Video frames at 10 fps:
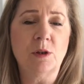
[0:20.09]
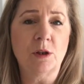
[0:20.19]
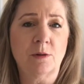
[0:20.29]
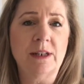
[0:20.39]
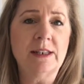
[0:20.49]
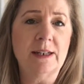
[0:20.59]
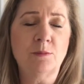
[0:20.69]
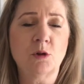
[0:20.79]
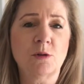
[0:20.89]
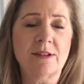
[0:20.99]
three
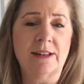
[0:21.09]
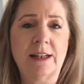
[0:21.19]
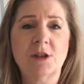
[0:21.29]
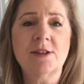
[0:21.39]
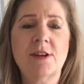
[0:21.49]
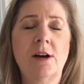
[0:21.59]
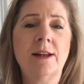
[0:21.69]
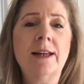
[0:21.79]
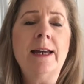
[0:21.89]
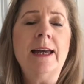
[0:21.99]
deep drawers on each
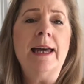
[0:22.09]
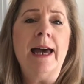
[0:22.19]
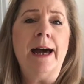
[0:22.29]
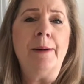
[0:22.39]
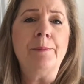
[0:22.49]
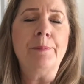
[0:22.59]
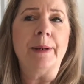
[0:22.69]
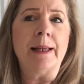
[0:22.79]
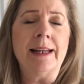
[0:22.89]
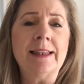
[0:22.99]
side.
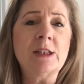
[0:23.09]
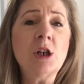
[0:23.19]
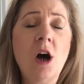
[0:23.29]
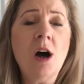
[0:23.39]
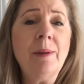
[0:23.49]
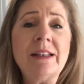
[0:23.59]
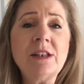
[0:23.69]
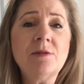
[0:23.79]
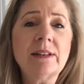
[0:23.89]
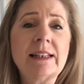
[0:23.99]
But at the time I
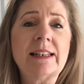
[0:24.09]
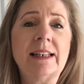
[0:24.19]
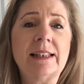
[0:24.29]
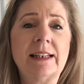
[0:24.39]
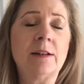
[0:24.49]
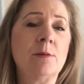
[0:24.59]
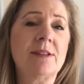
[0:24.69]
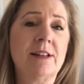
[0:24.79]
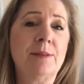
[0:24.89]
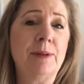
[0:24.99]
didn't really think that it
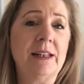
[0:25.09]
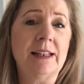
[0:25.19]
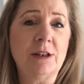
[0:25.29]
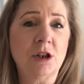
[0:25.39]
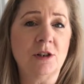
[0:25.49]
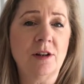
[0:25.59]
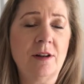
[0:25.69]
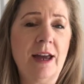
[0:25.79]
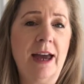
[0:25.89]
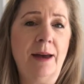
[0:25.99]
was going to be an
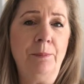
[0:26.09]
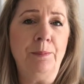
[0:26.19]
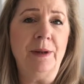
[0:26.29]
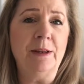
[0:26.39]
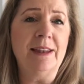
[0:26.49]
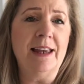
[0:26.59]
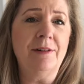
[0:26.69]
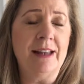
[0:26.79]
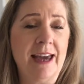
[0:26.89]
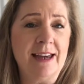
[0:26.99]
issue, but now
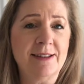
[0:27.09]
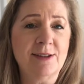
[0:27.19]
it has.